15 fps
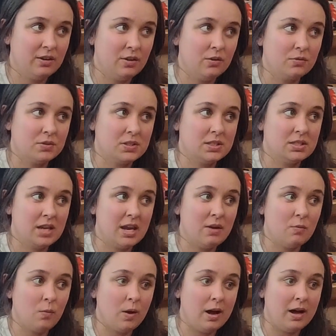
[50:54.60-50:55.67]

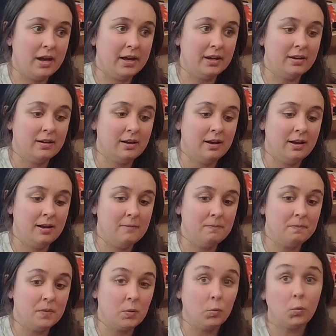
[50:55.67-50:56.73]
Statewide,
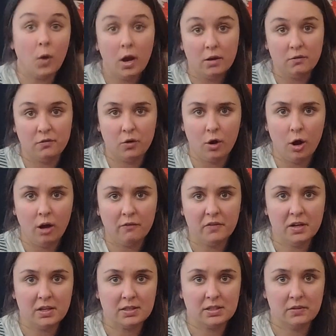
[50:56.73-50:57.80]
run for office.